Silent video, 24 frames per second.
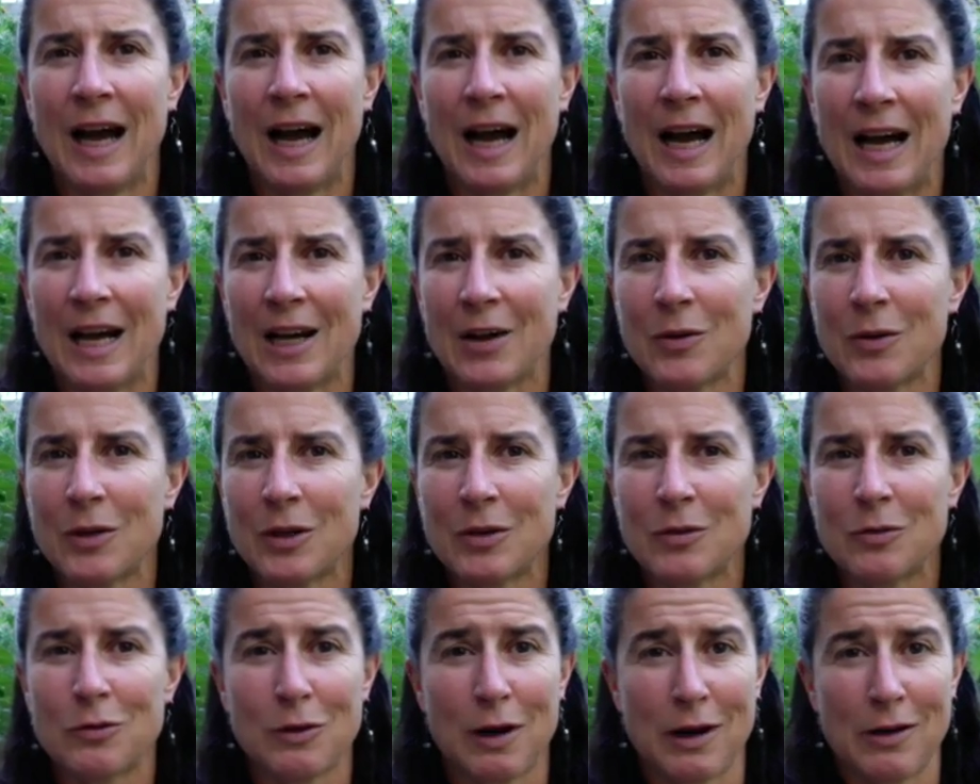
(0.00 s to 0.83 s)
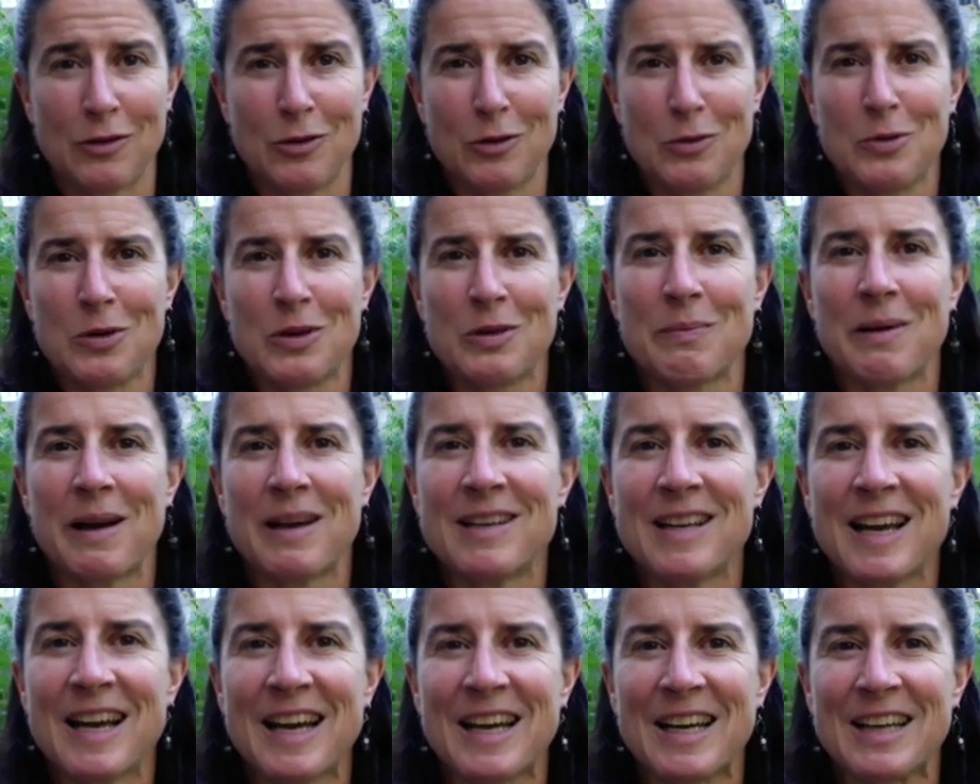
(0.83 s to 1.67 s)
I would wrestle with my
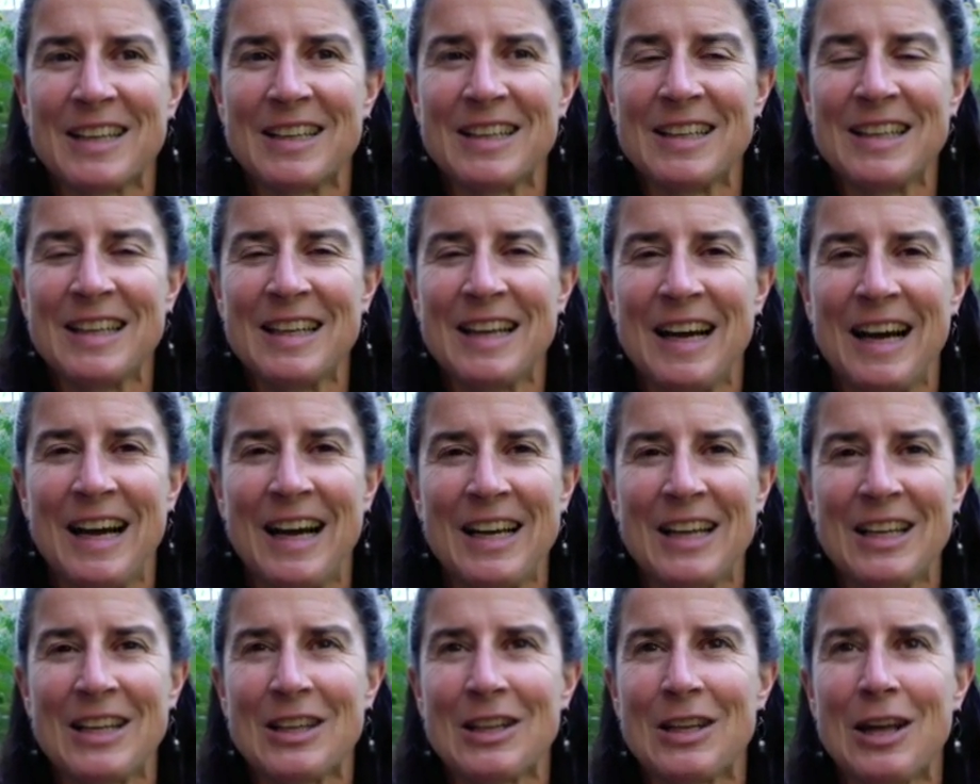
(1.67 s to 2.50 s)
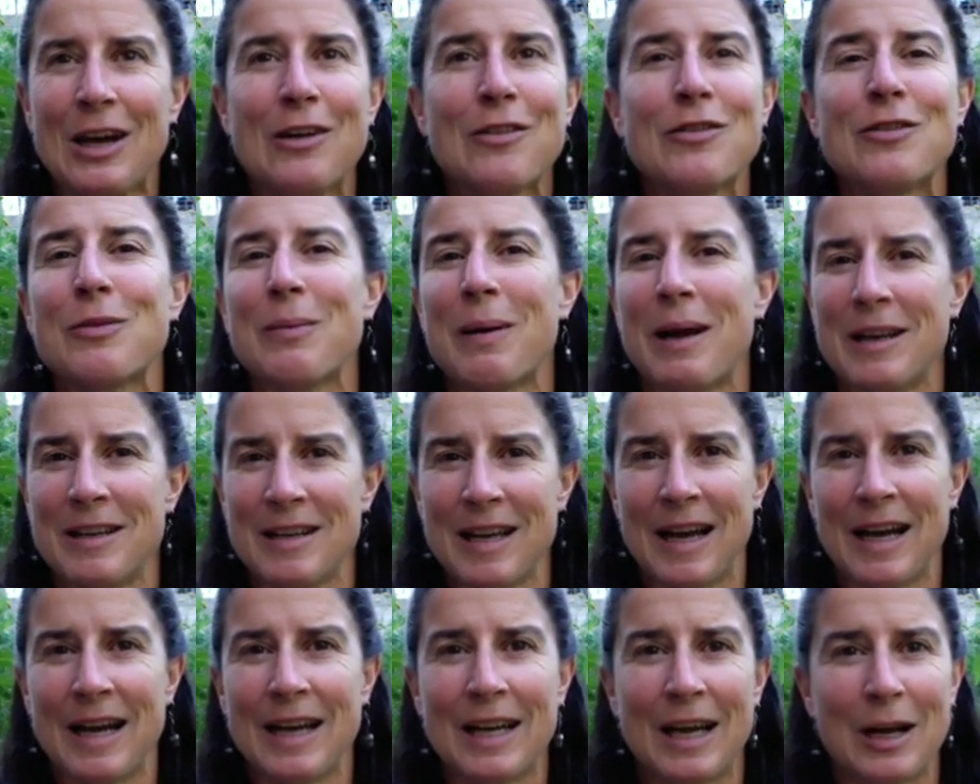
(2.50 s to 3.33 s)
dad. I loved my
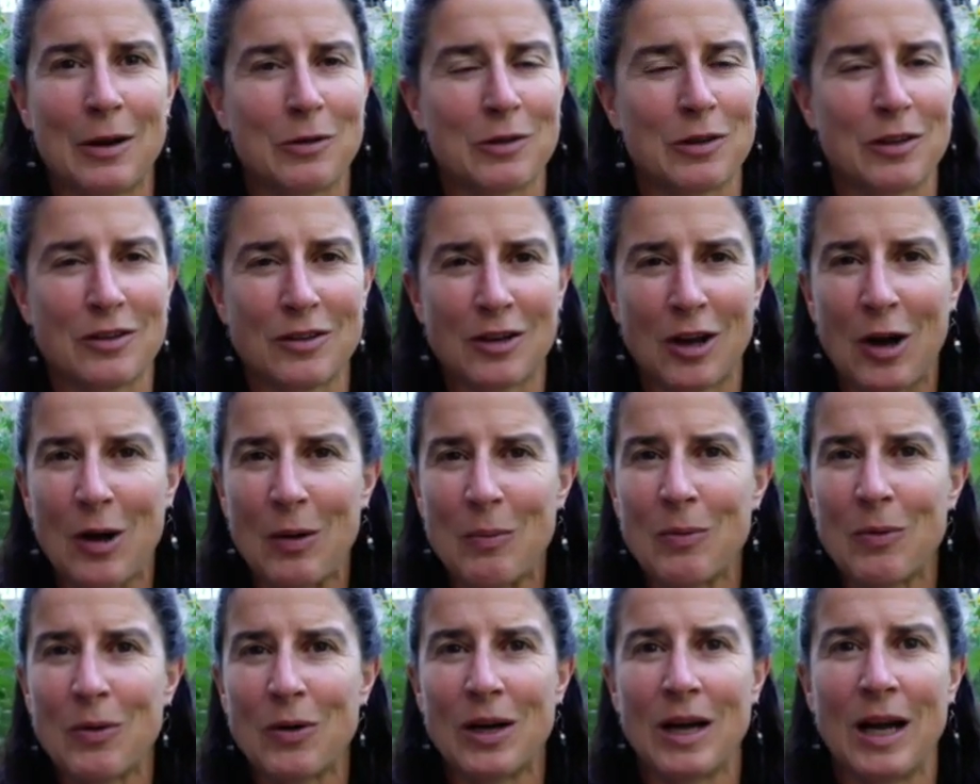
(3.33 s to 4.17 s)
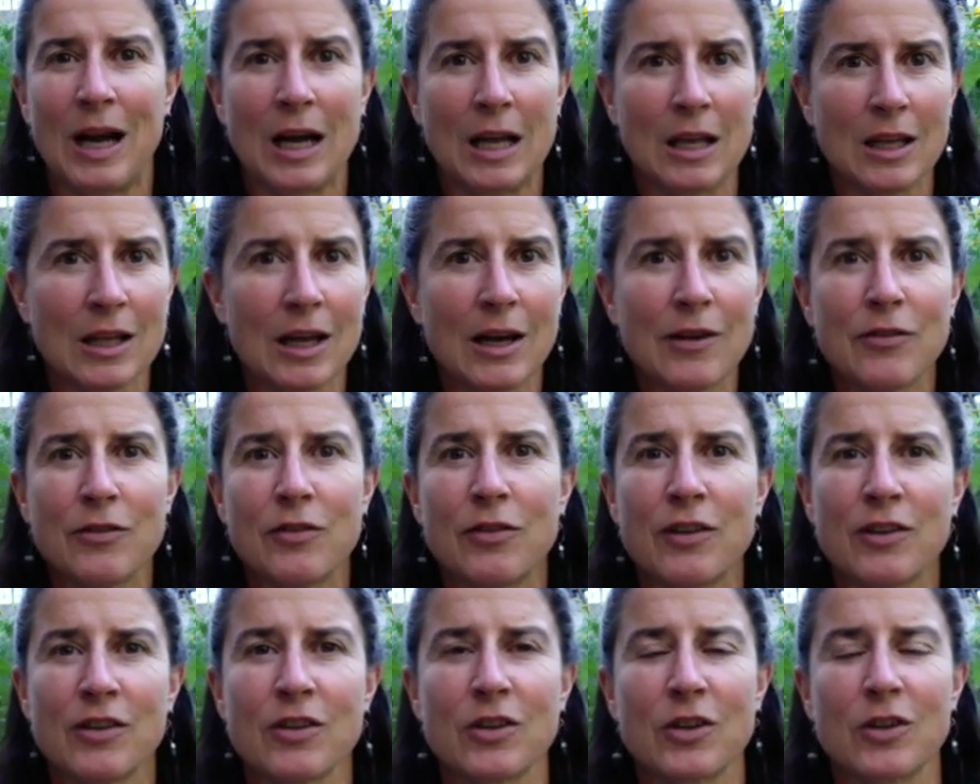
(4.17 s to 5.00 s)
dad. I was a tomboy. I loved
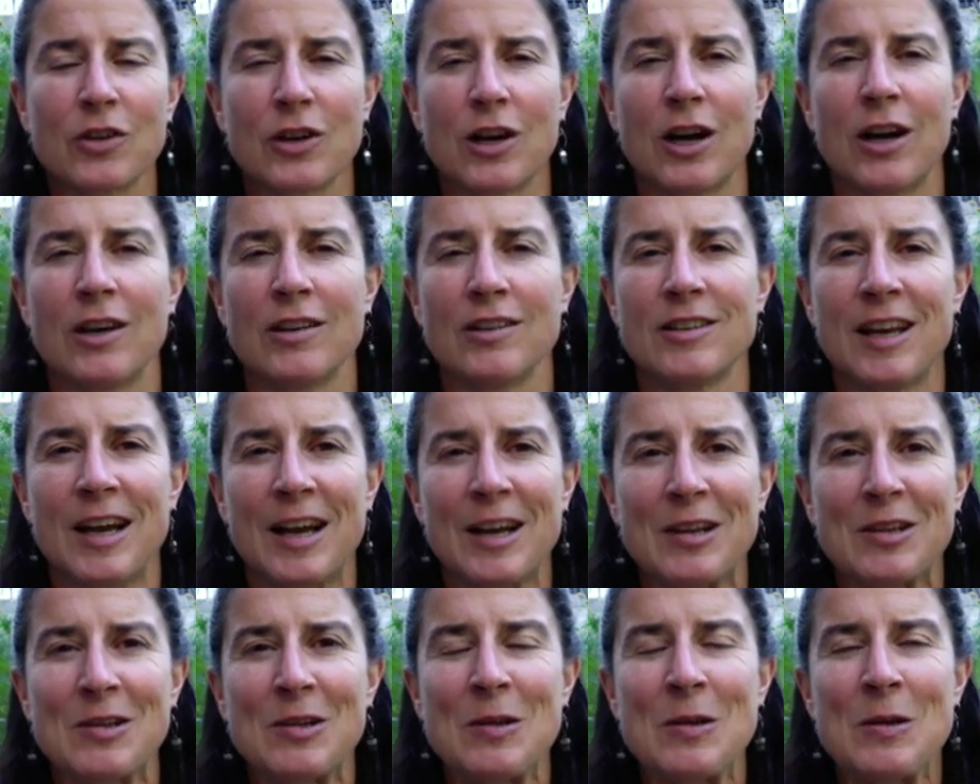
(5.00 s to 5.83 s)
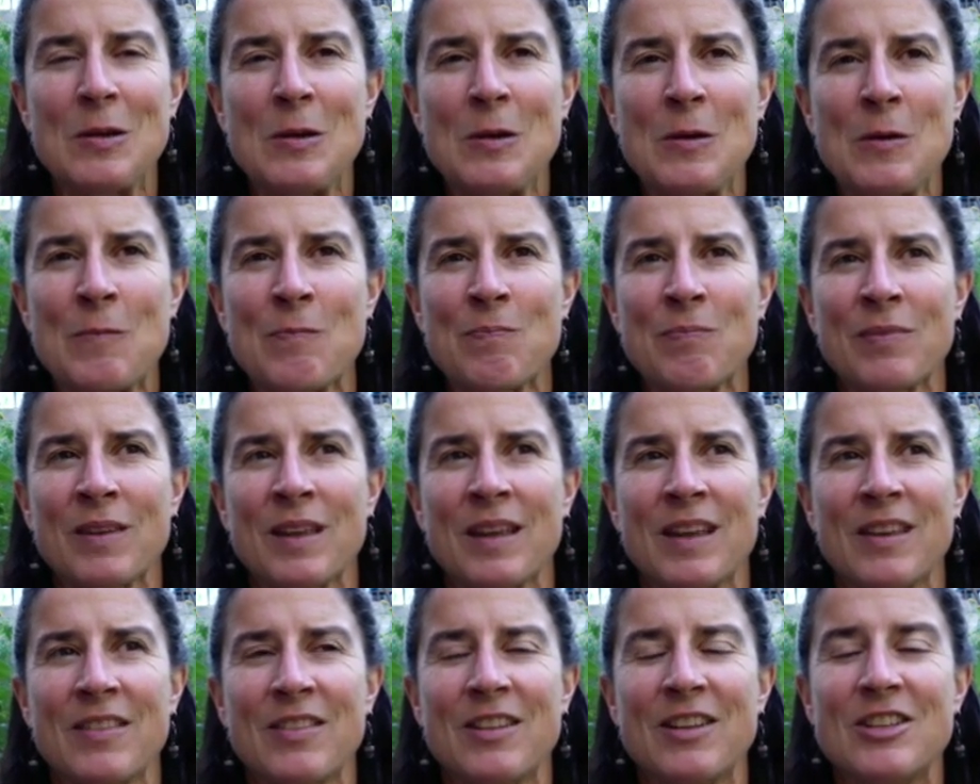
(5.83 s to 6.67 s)
physical contact.
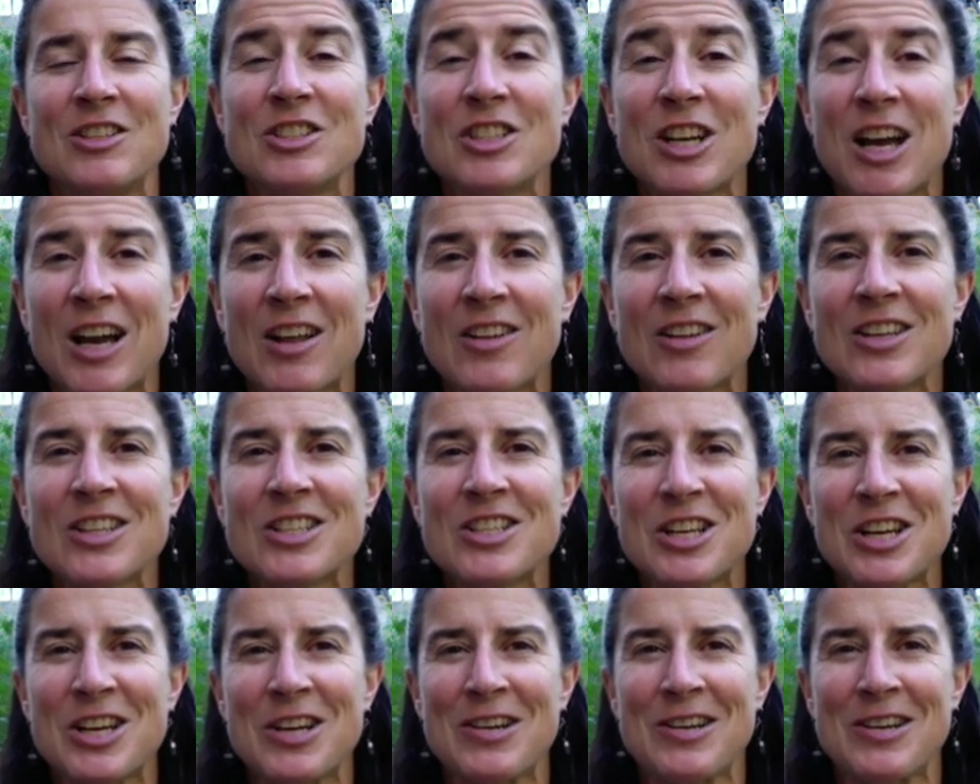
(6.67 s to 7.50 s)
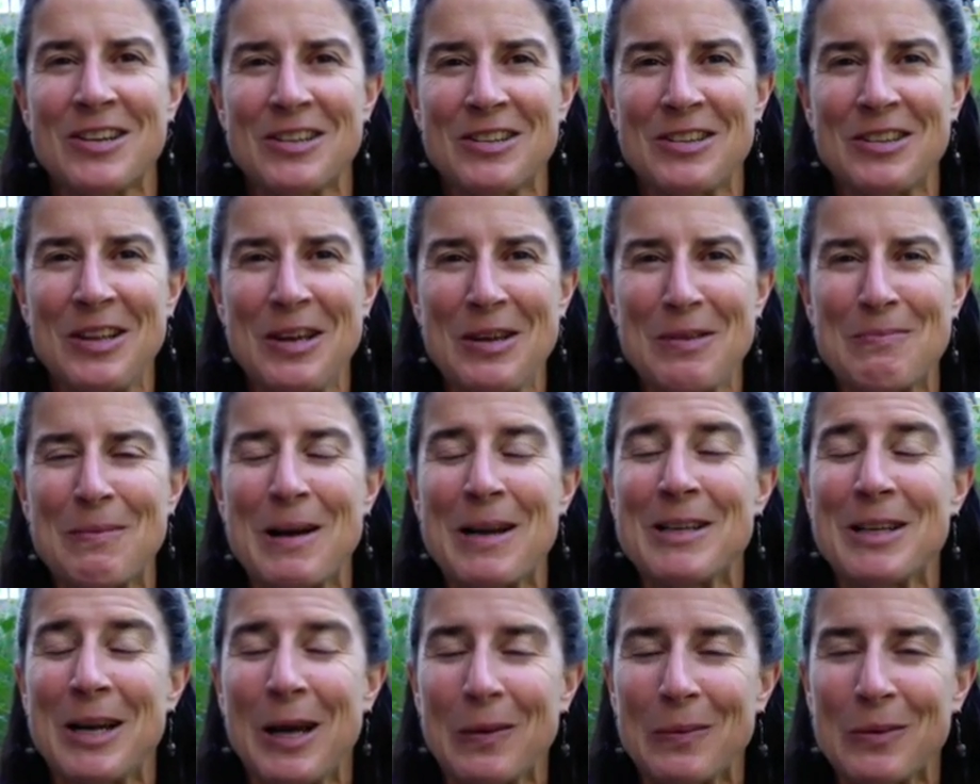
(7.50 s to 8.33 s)
The challenge here is that my
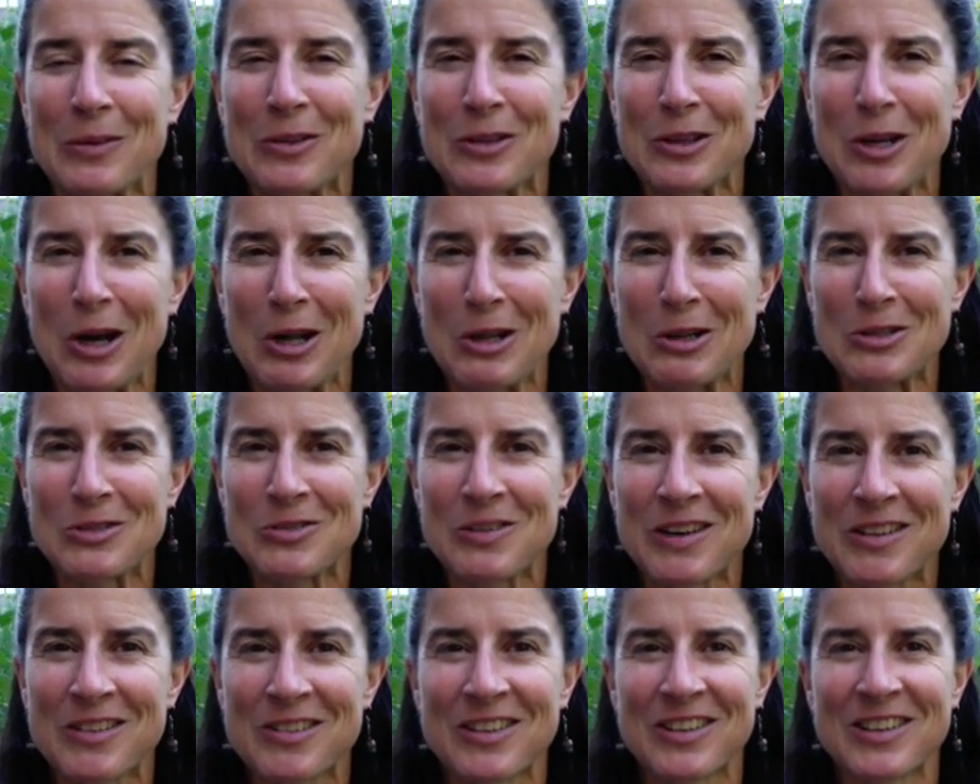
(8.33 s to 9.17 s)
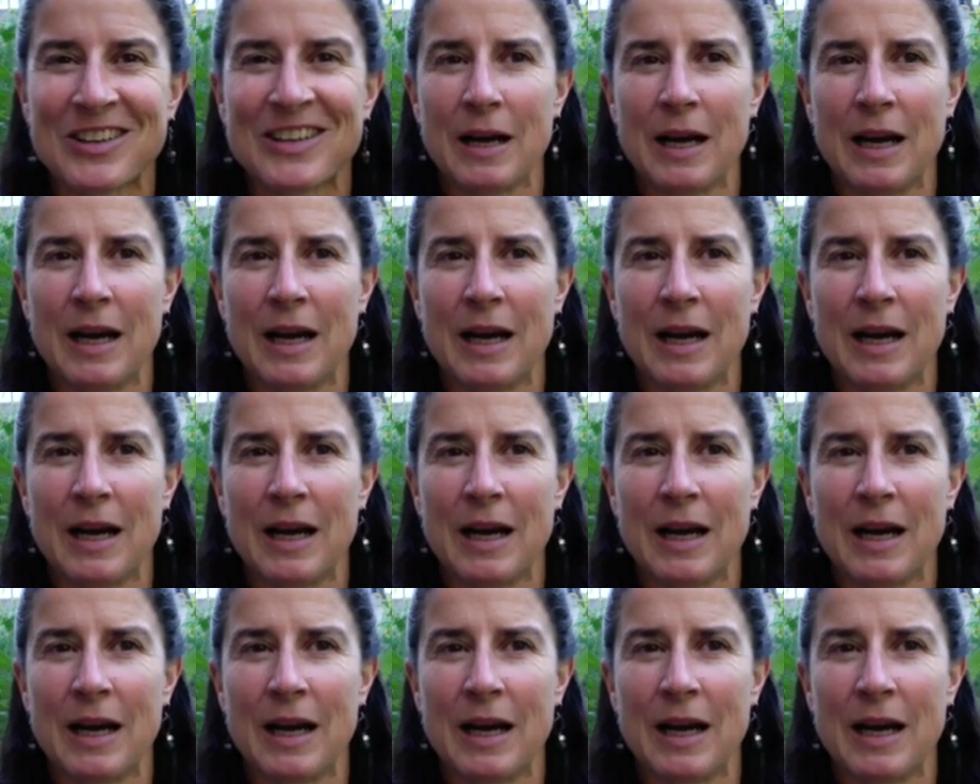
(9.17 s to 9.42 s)
dad was a college wrestler.